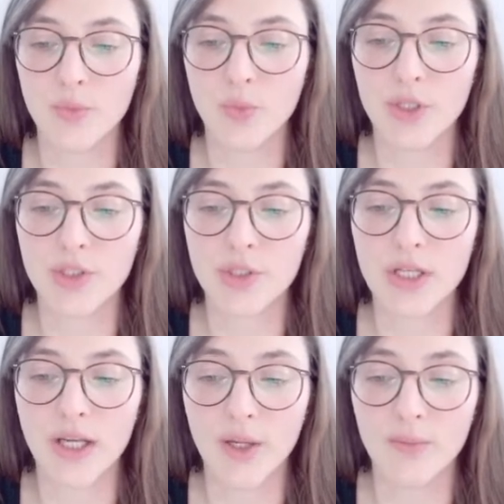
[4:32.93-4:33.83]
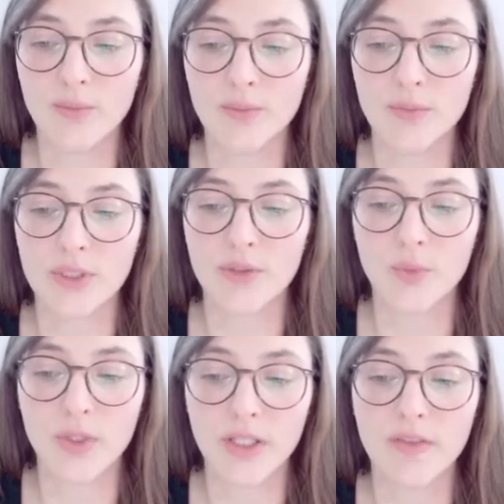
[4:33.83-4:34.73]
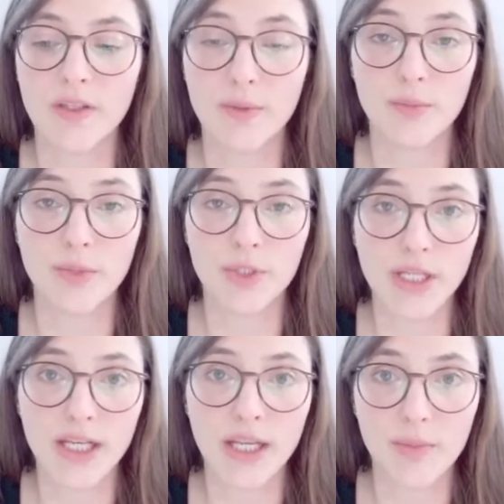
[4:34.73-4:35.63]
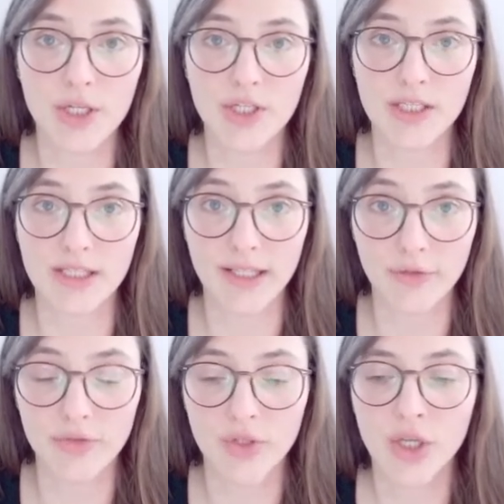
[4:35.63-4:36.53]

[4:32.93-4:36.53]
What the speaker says: which comes with the machine image itself.